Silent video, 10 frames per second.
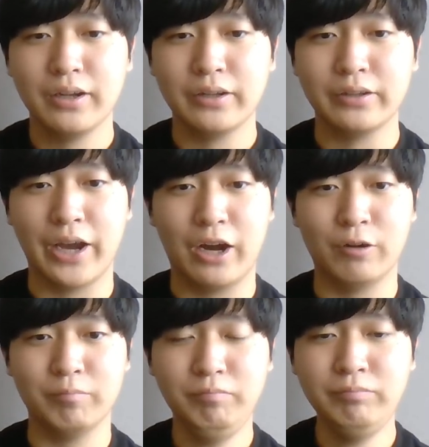
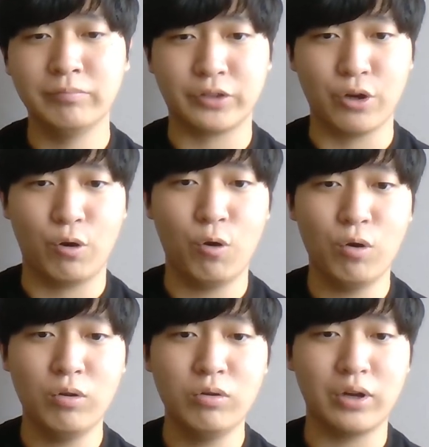Now, the
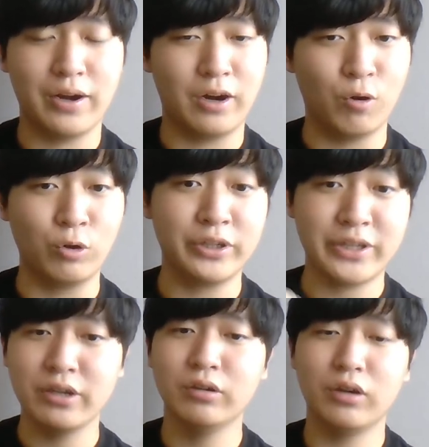whole
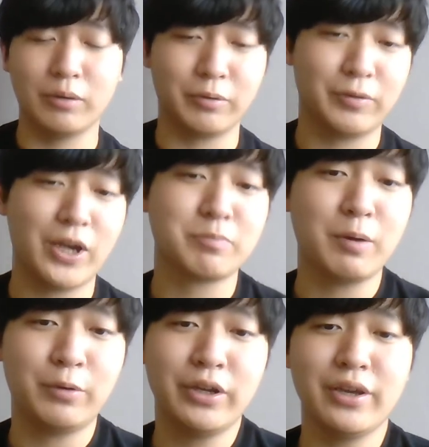ordeal of the flash
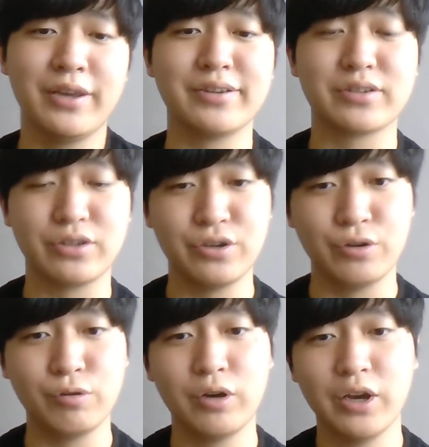memory is
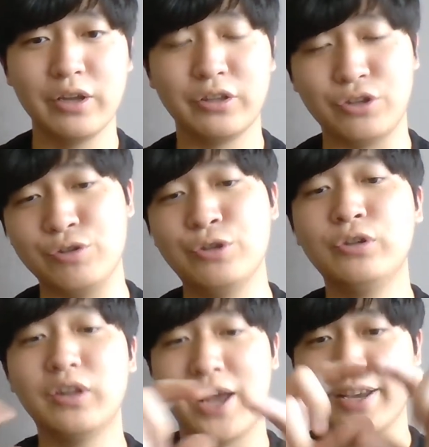to
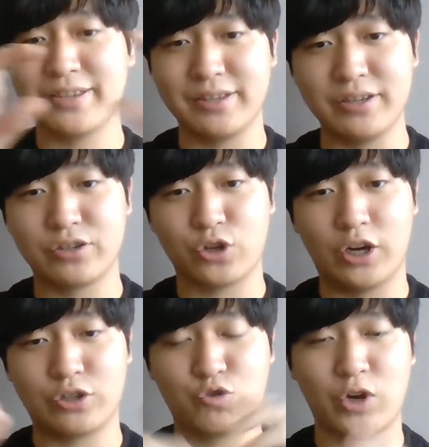utilize these
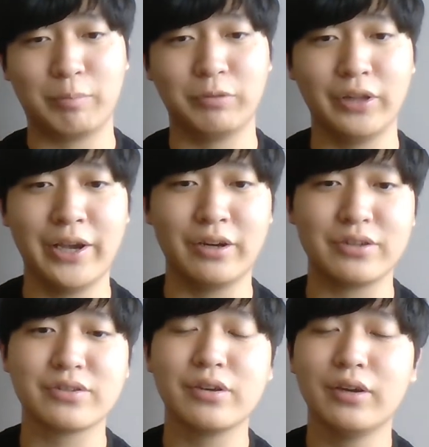charge trap
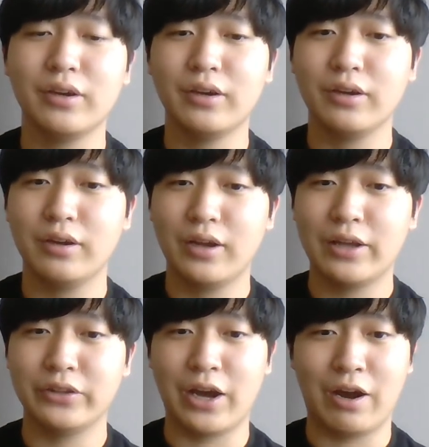layers.
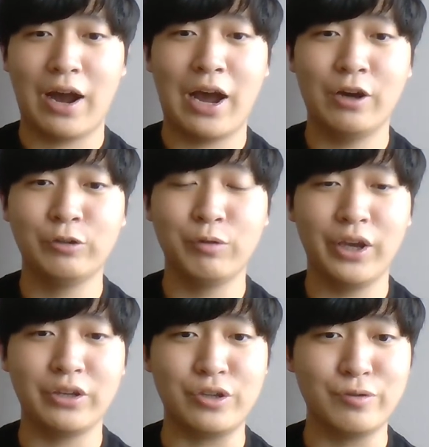Now, how do we
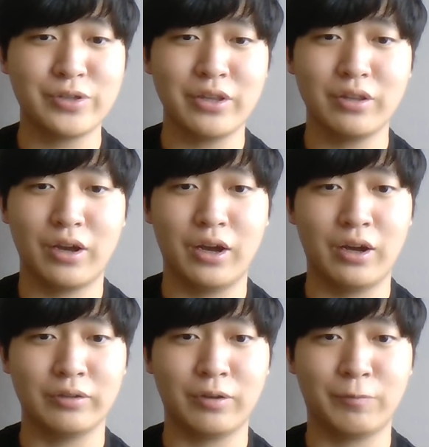use it?
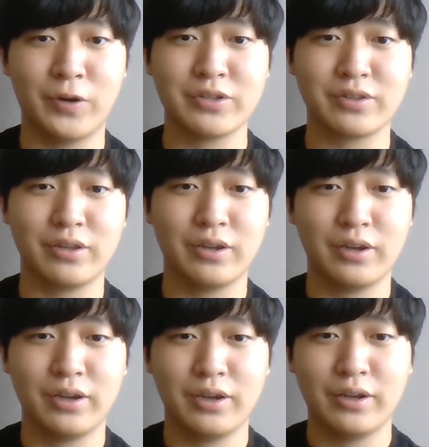The first
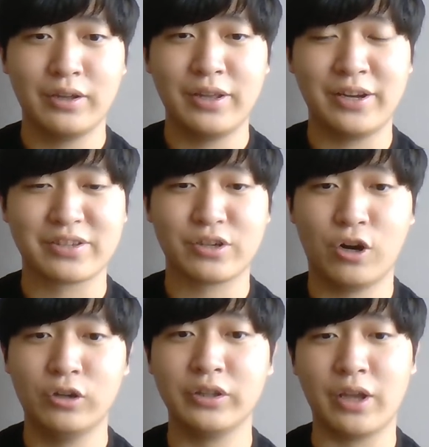It is
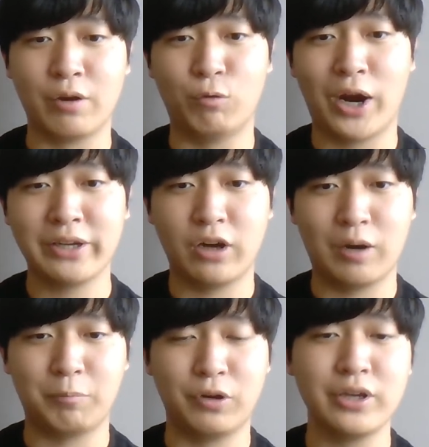called a write
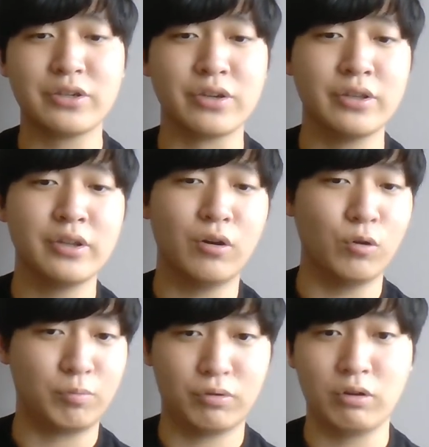operation
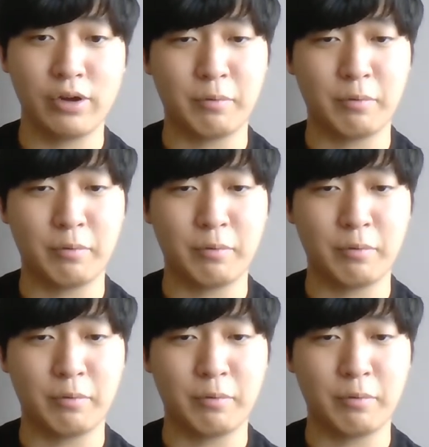or program